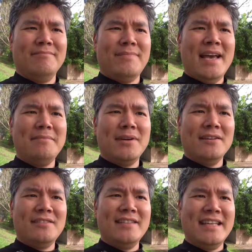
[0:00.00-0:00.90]
Bend
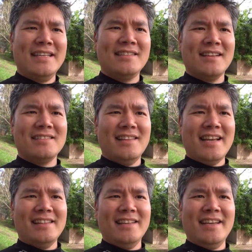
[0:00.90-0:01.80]
both knees
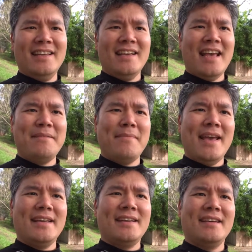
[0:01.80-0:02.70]
slightly and
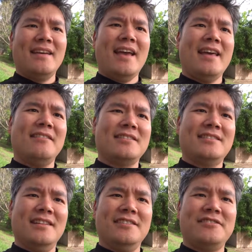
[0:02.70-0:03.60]
make and
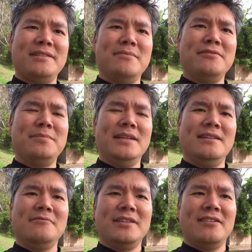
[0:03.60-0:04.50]
oscillatory
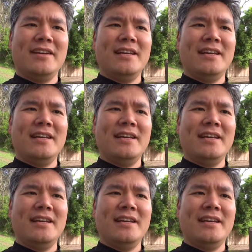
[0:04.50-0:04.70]
movement with your